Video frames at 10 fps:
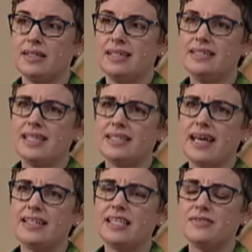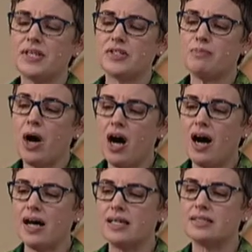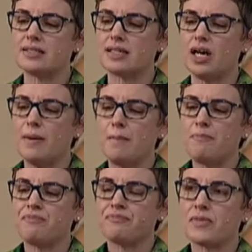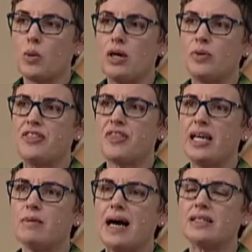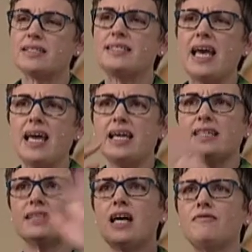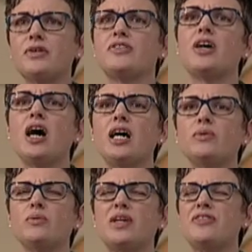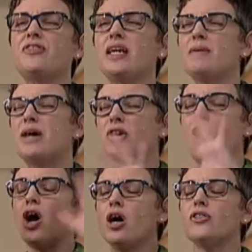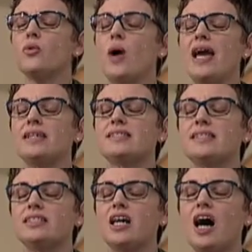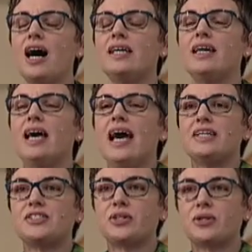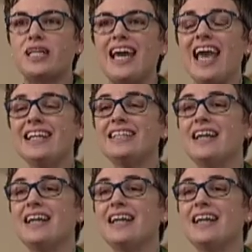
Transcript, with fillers: Indeed, that gives us pause when we think about staying in love with God, when we think about all the ways that God has created